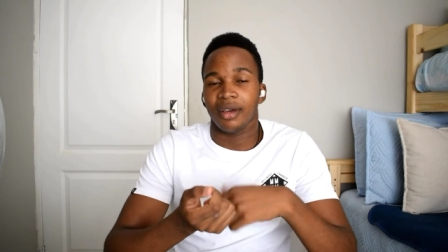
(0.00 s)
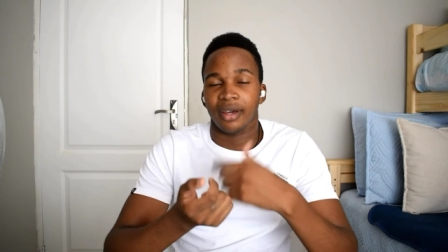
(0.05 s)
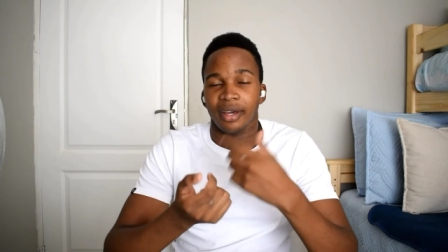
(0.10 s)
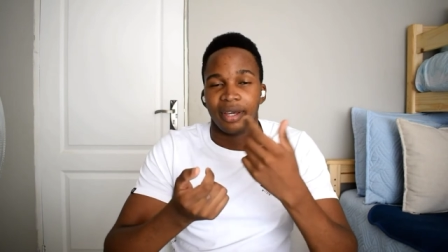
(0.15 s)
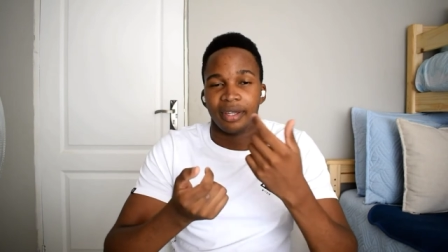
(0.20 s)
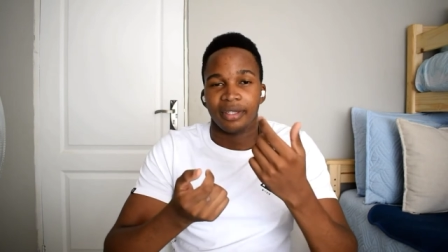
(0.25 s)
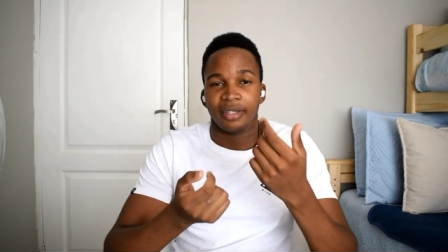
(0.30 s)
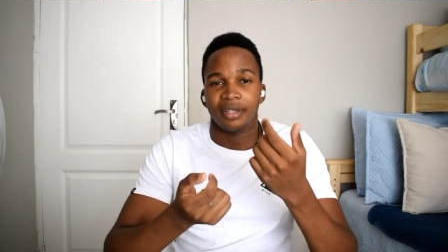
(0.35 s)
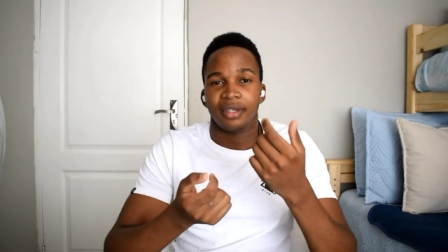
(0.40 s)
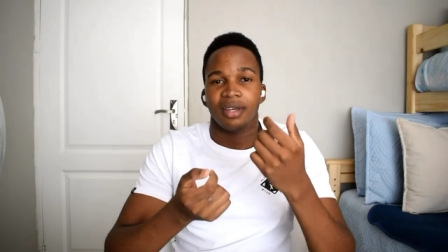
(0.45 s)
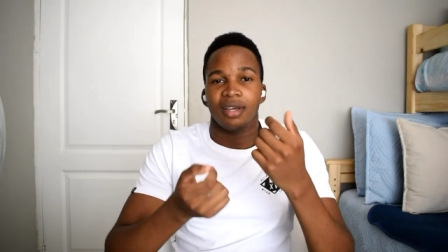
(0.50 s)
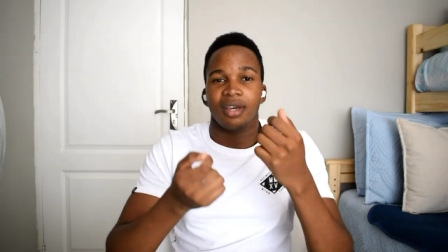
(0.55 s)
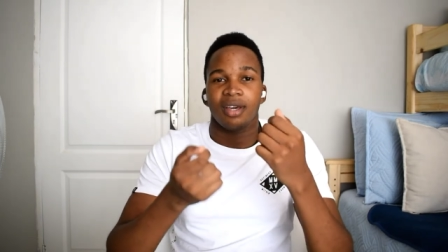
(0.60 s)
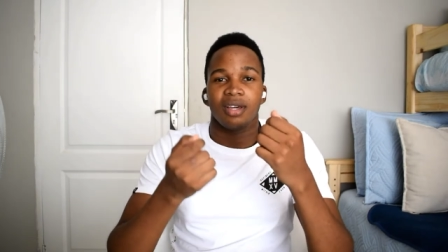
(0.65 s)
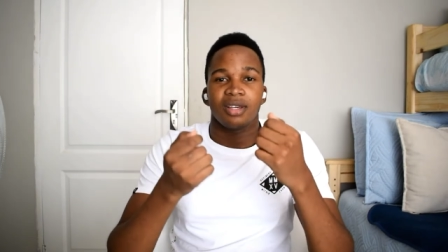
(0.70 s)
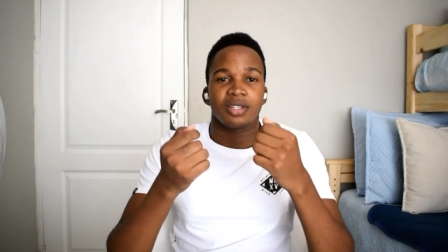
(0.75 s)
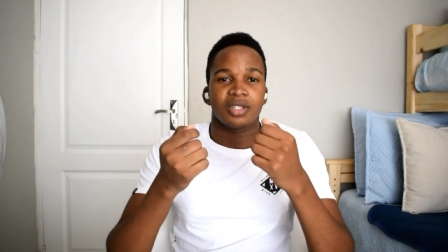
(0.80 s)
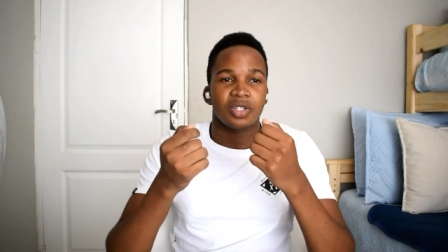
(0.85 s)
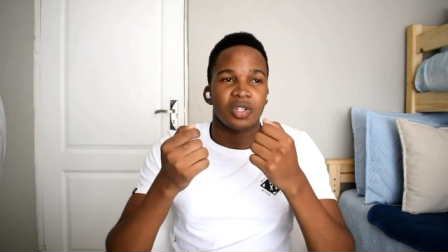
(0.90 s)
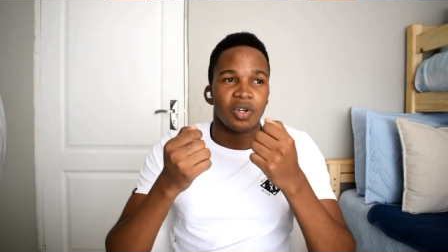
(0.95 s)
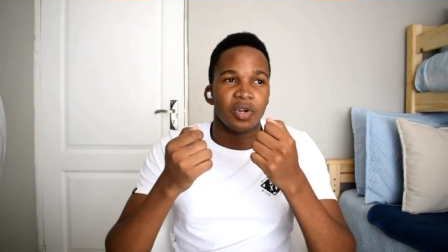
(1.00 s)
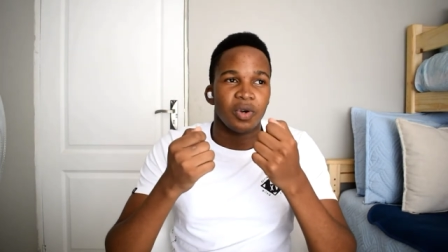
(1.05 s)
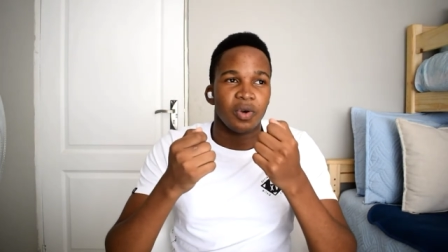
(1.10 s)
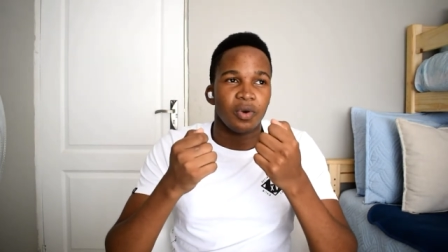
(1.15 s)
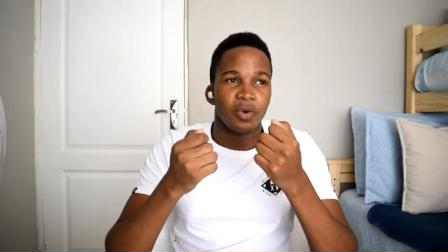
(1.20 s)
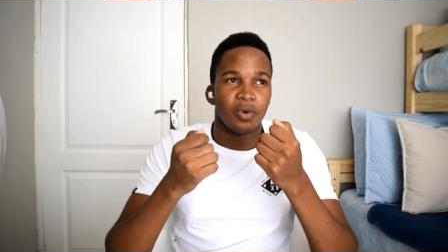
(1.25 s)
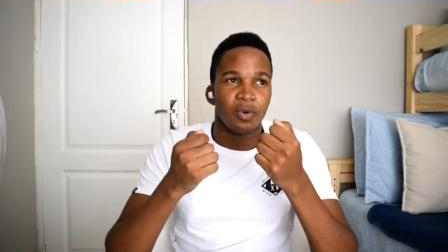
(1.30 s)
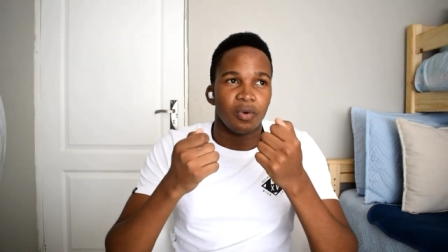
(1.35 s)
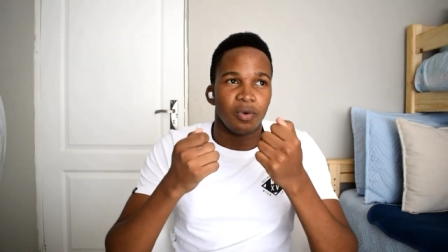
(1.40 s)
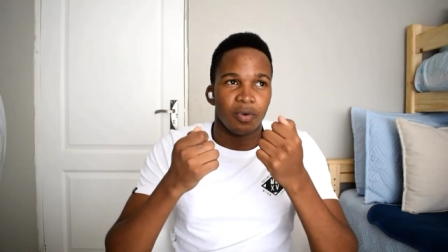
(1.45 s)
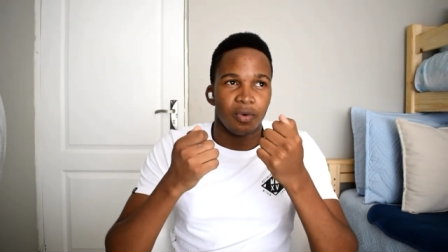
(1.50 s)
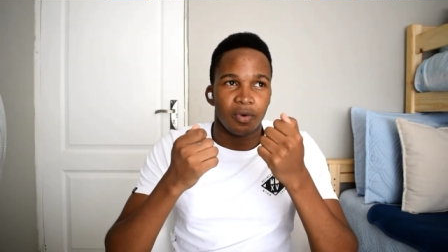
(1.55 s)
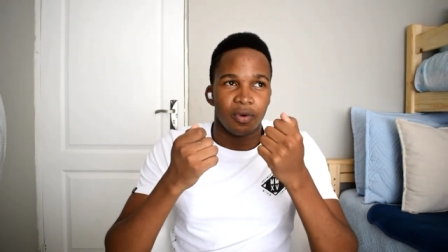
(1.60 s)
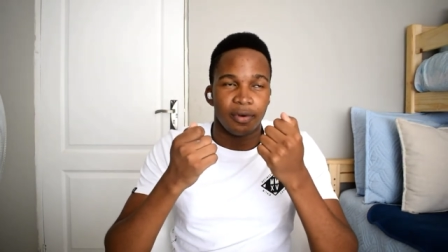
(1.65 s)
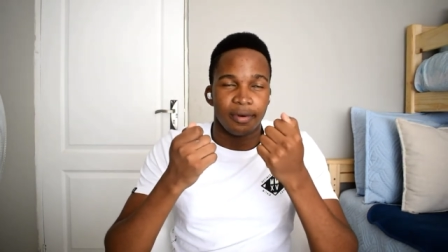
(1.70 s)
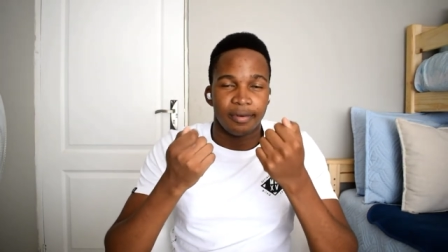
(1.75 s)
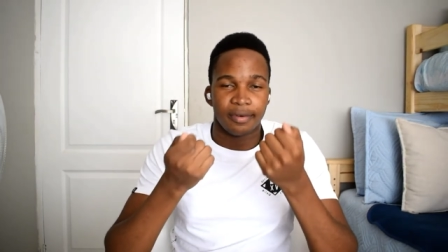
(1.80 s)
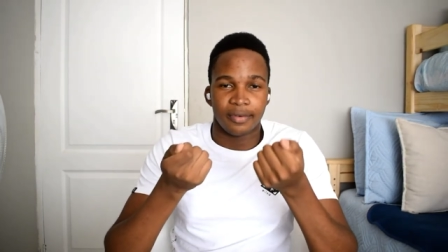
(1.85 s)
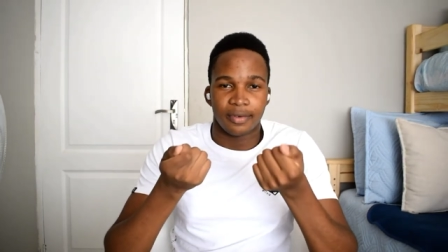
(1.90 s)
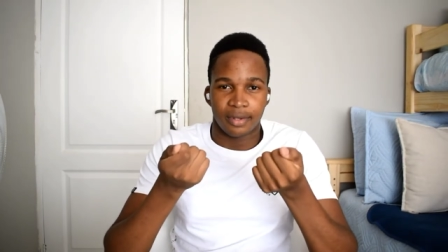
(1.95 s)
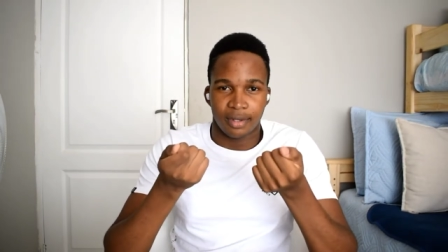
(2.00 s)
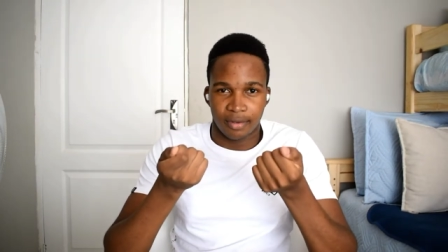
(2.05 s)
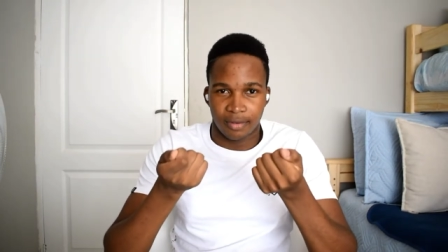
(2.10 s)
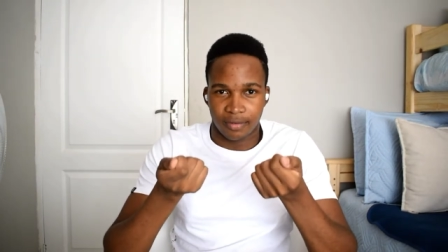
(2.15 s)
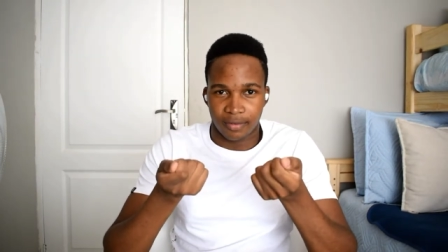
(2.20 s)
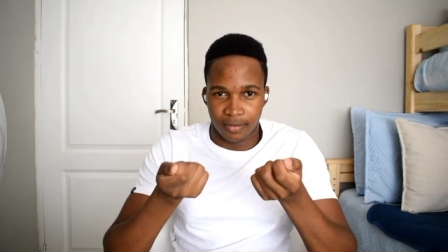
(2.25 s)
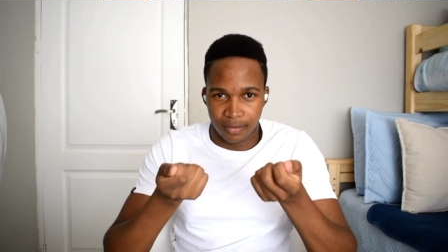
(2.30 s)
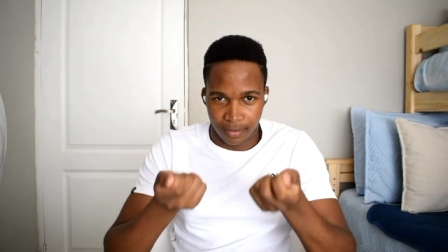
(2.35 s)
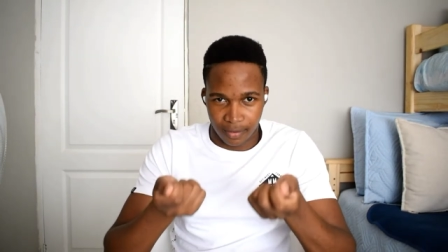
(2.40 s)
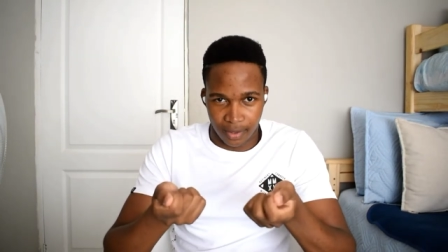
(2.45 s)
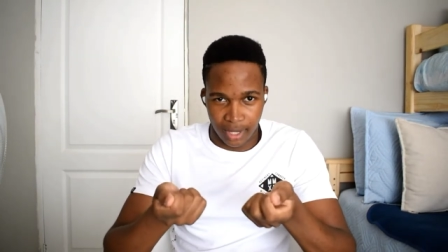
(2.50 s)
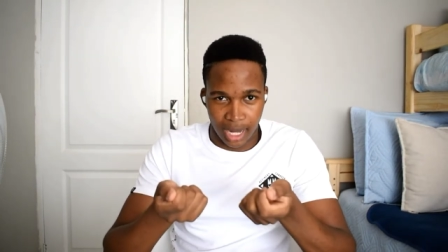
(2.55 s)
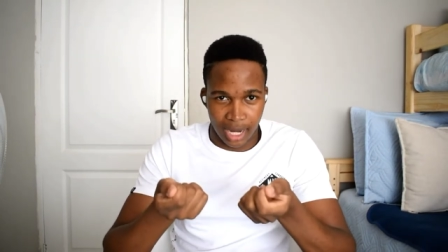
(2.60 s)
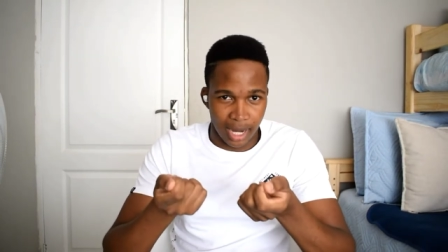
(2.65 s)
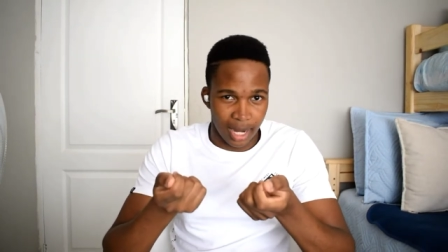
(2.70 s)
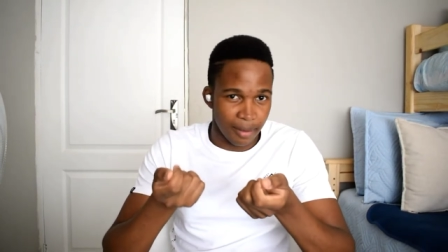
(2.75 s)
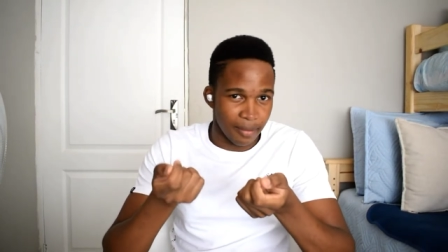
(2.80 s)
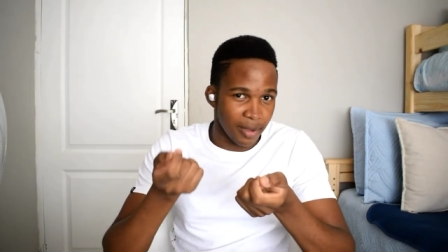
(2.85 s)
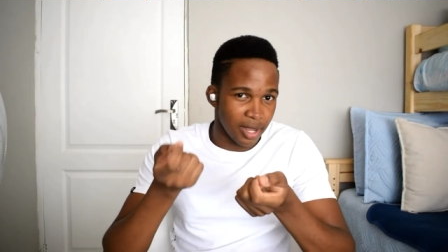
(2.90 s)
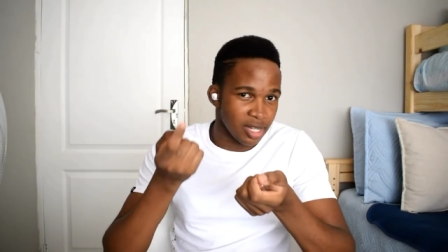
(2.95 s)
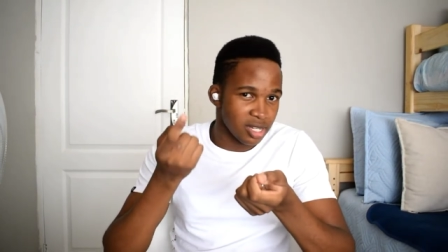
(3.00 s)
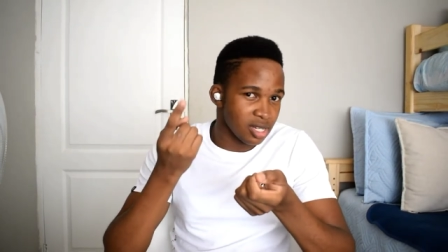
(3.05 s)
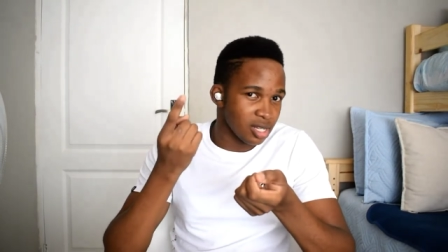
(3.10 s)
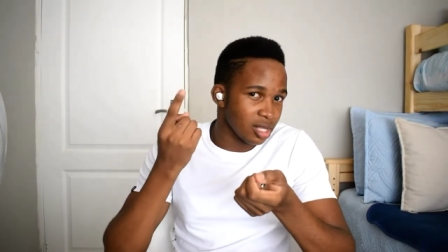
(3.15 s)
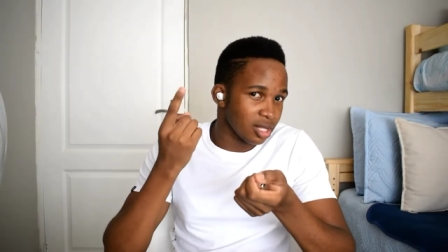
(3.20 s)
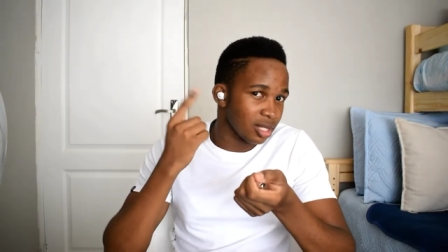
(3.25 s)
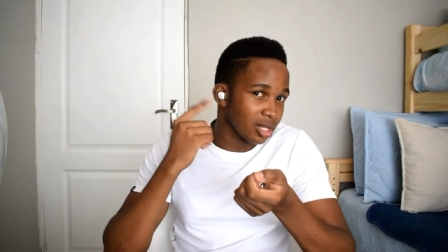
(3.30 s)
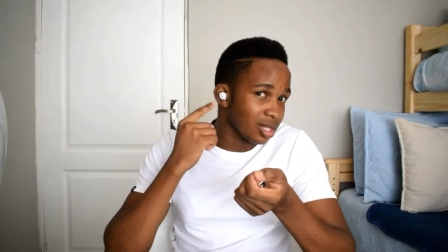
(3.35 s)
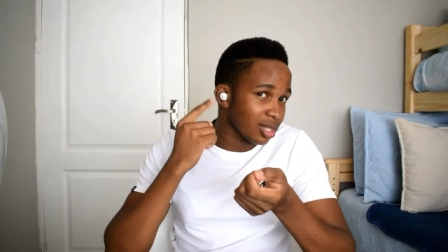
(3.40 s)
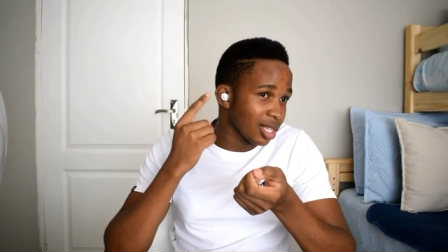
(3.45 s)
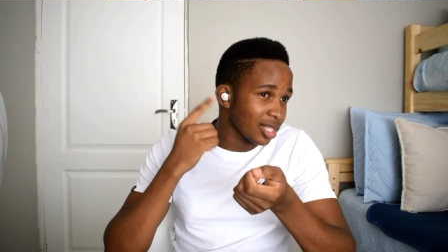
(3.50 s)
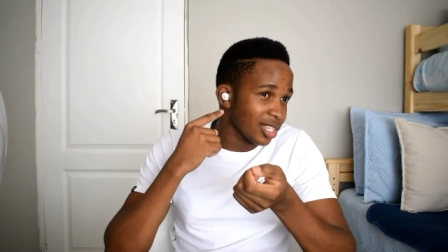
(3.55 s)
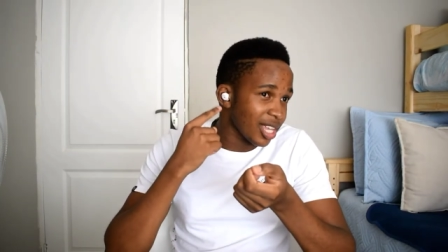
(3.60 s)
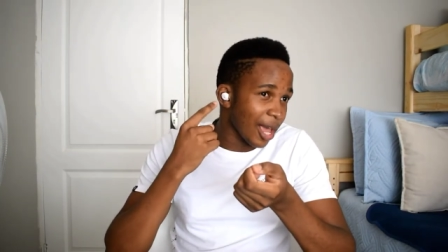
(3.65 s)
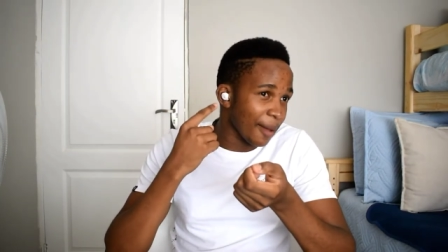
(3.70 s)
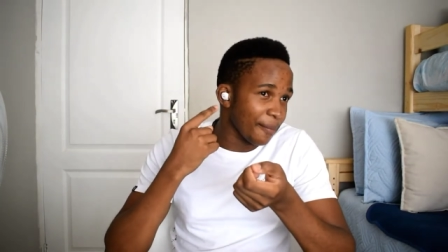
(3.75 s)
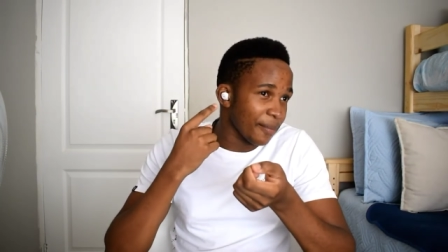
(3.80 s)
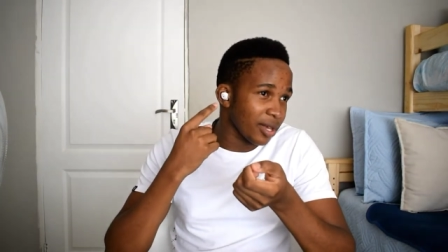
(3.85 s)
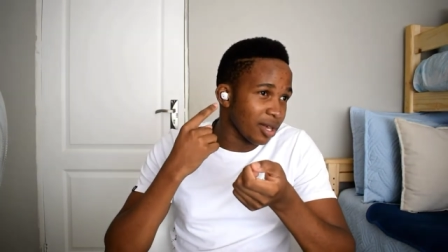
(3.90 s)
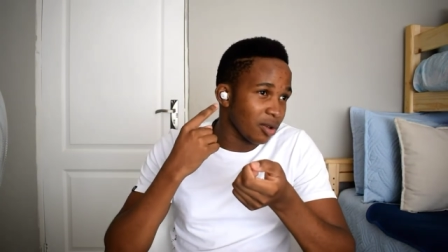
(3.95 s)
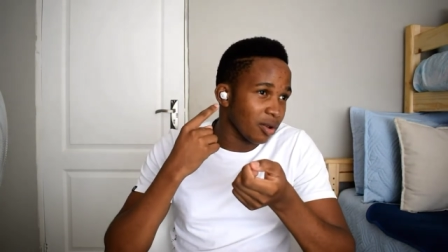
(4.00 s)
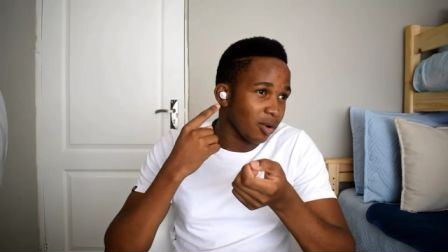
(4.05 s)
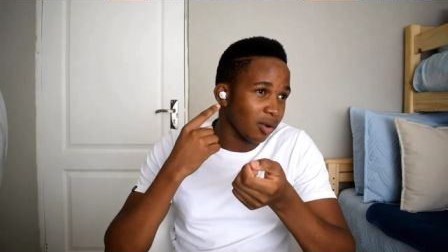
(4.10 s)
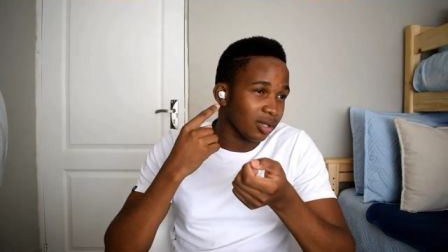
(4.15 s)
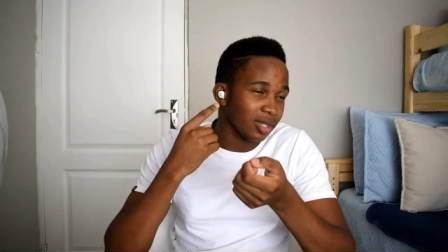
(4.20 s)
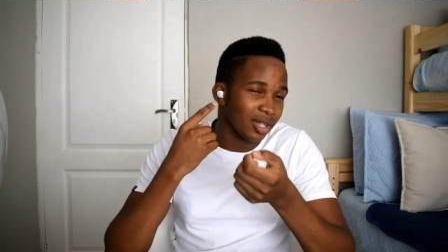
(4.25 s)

Right? So, like I mentioned, the tapping,